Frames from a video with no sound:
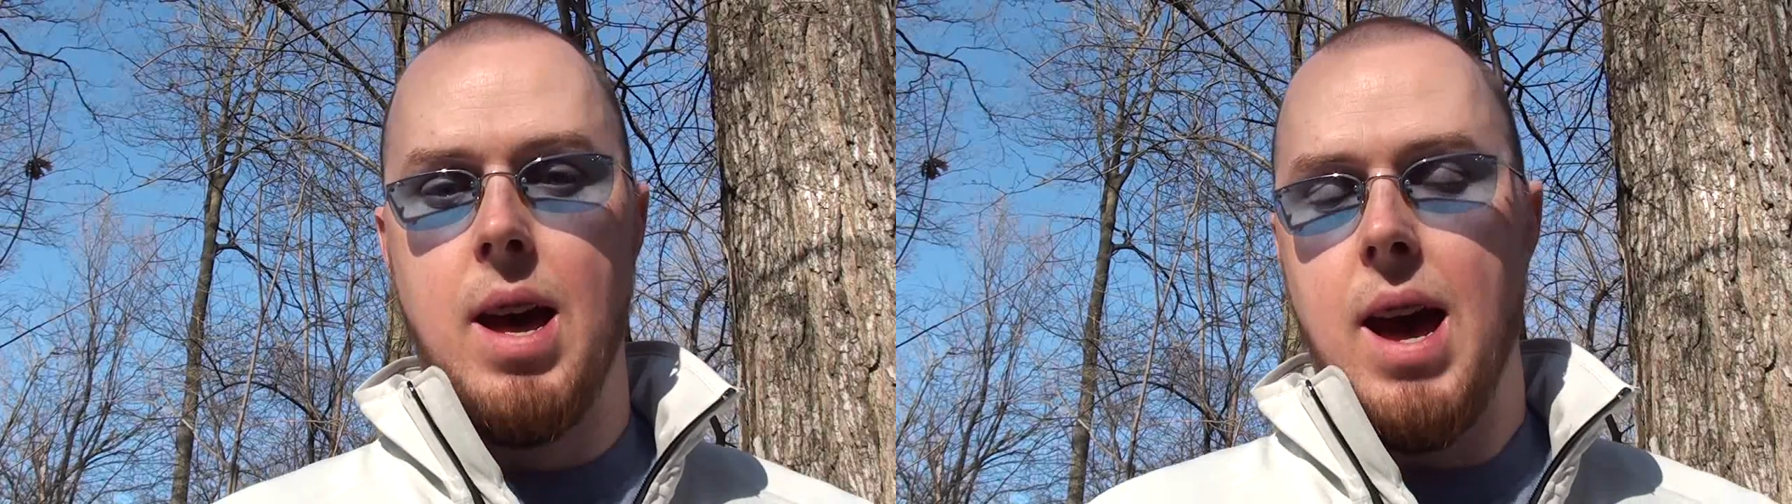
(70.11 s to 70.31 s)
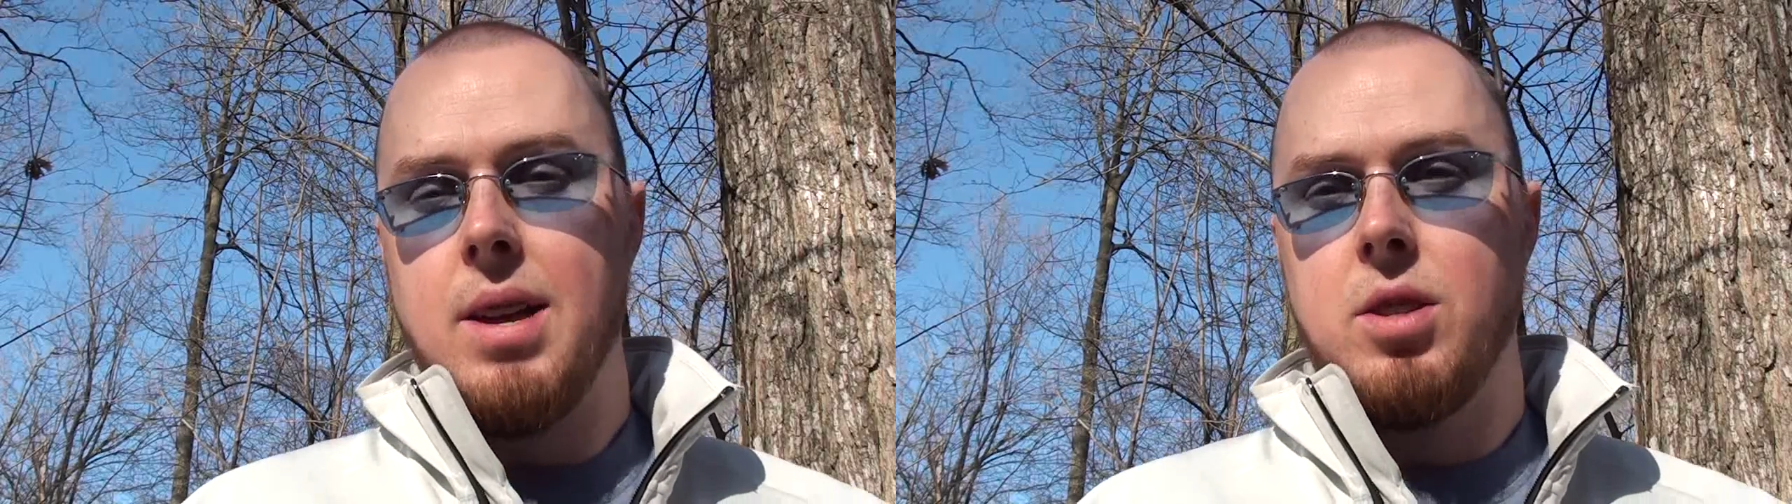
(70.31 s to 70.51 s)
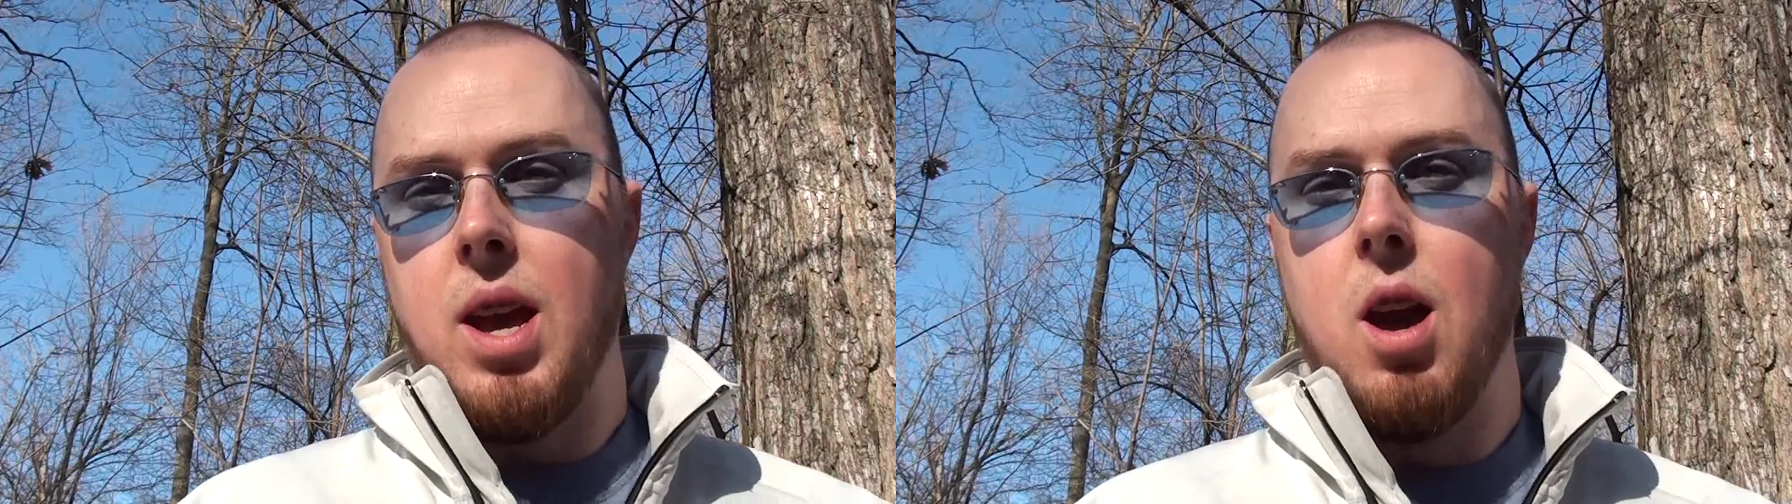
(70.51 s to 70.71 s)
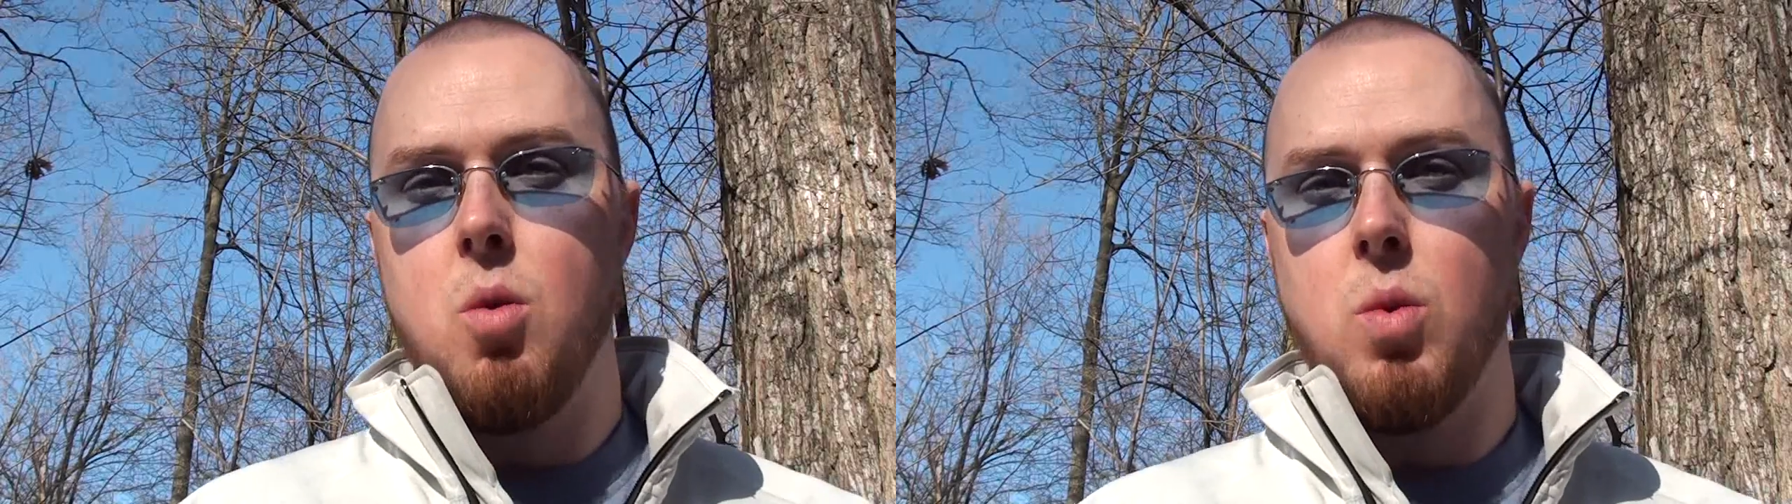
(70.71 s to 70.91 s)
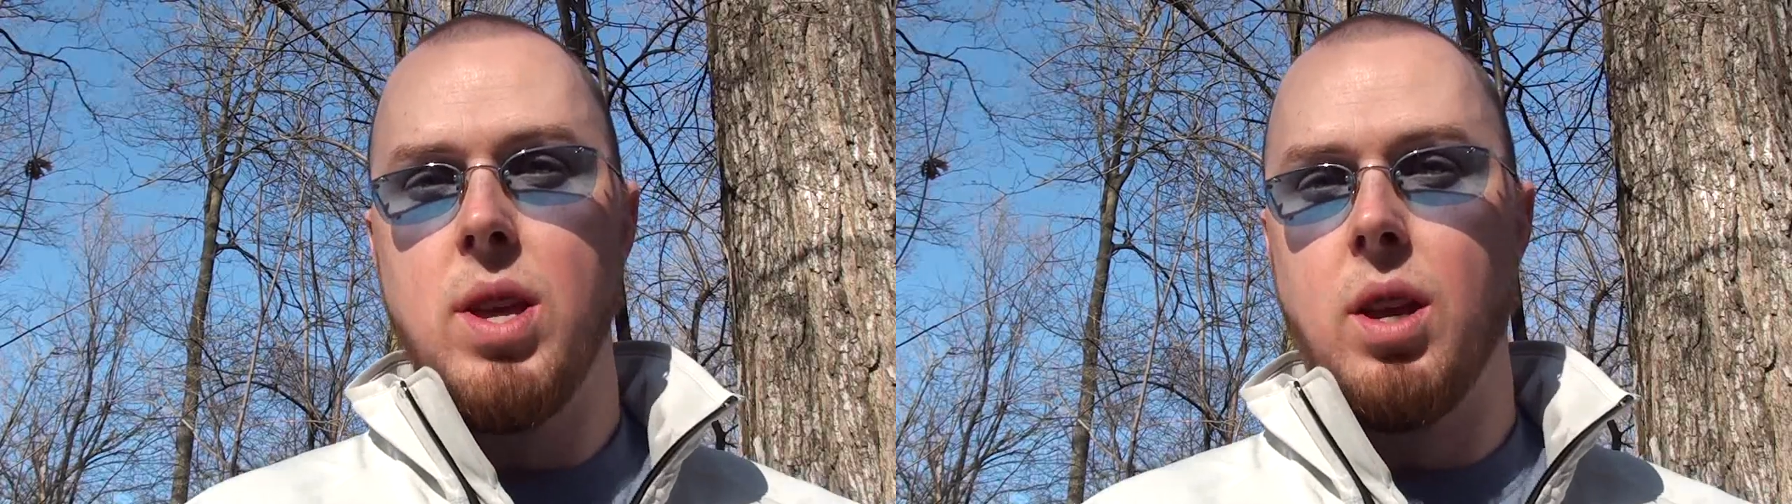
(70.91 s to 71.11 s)
ask how
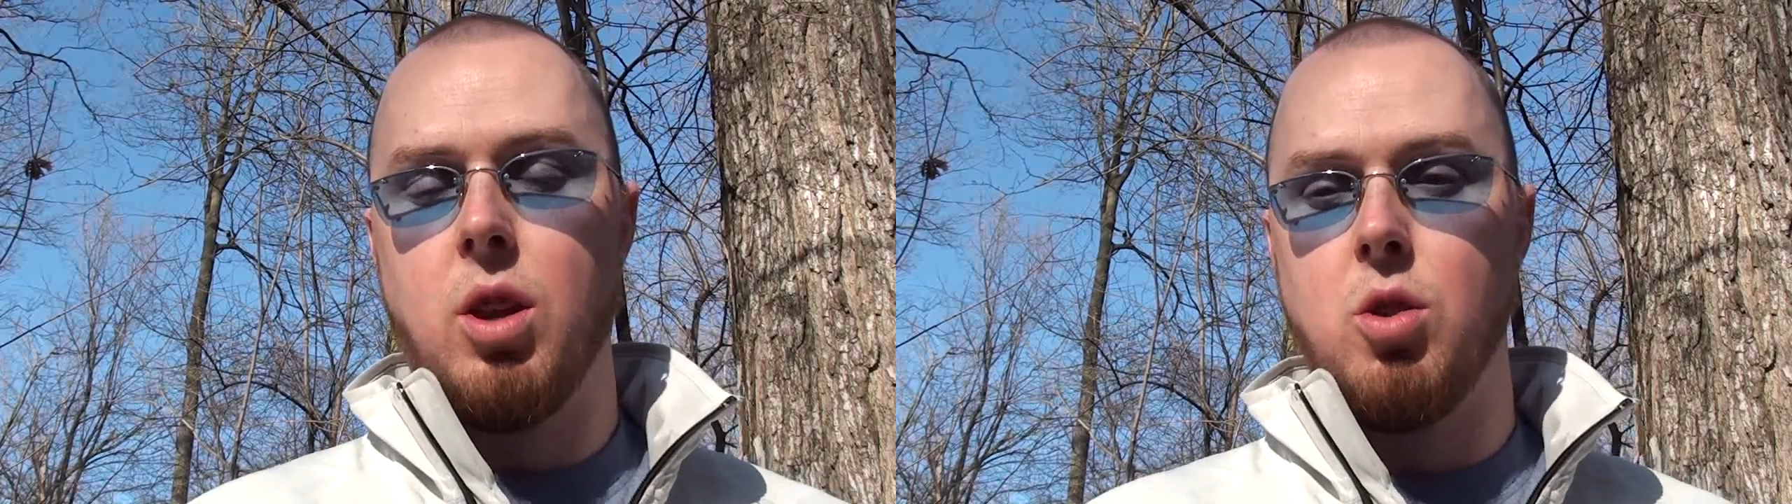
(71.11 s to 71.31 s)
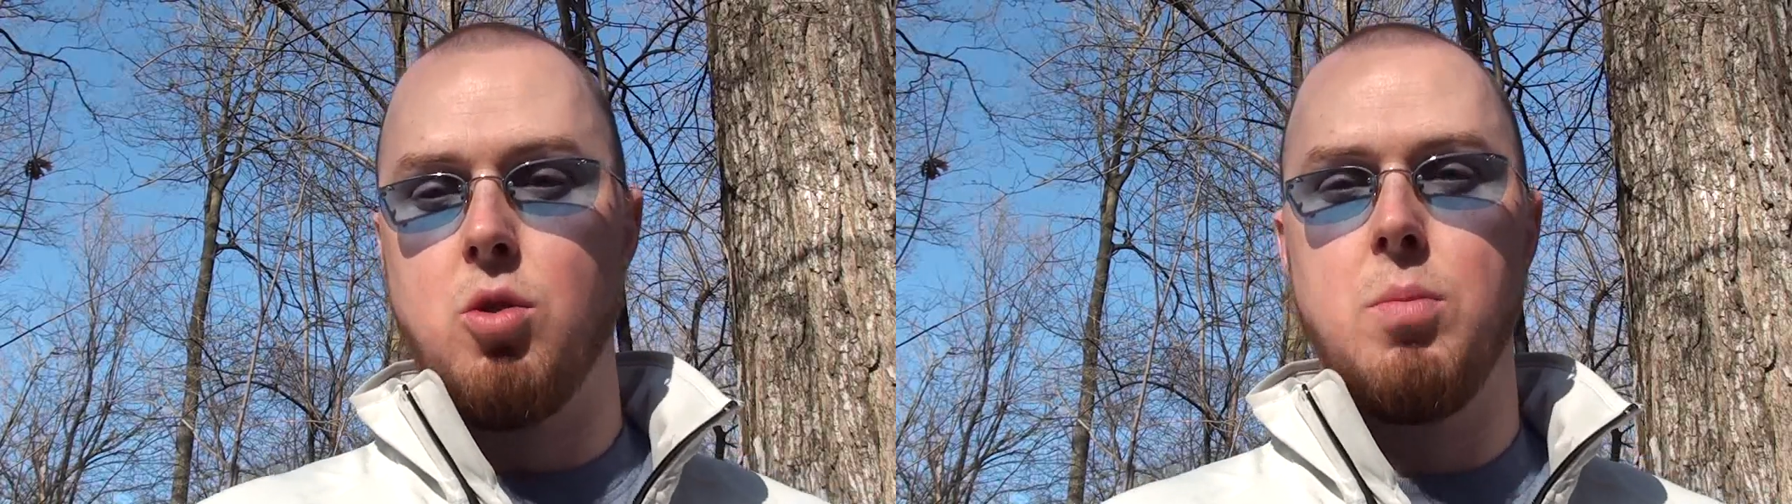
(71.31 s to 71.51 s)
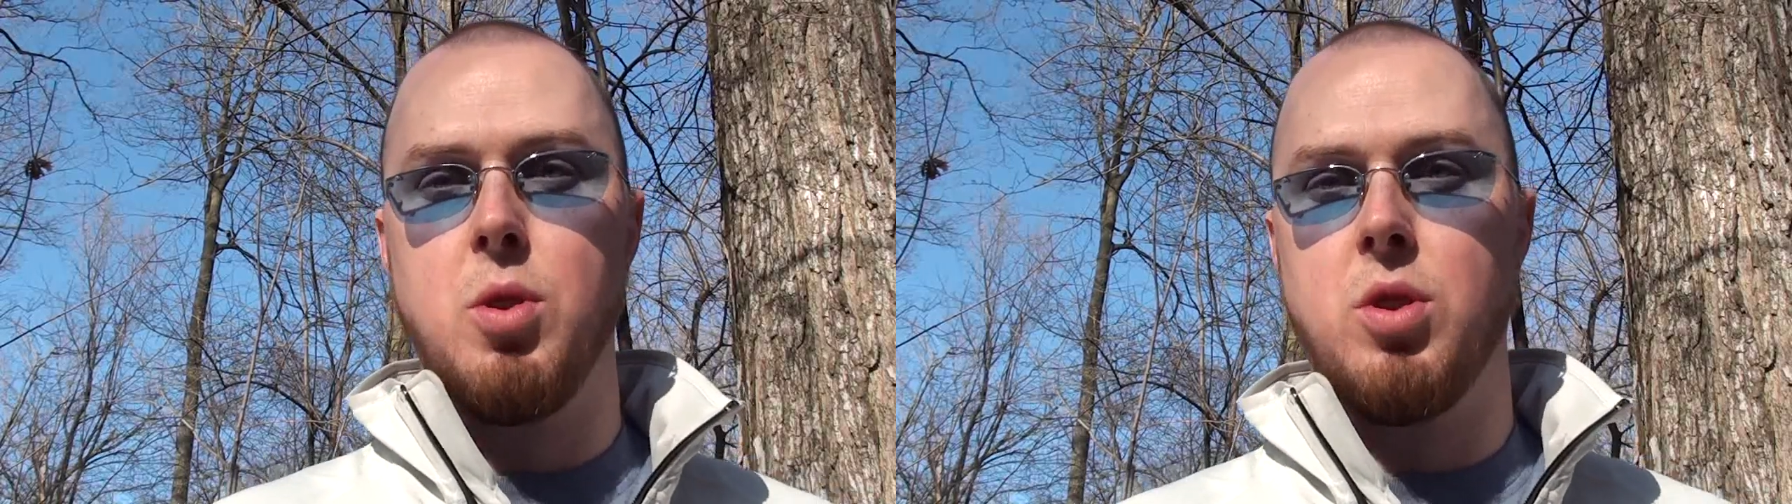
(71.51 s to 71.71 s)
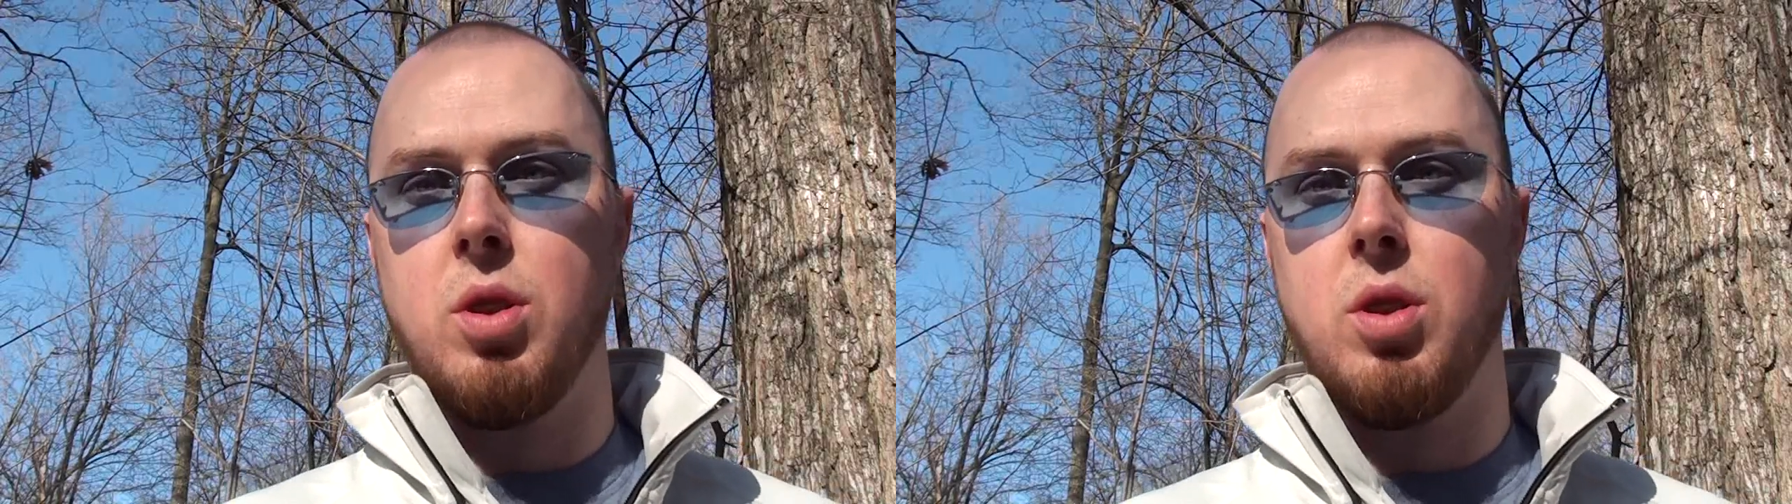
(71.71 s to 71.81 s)
we can contribute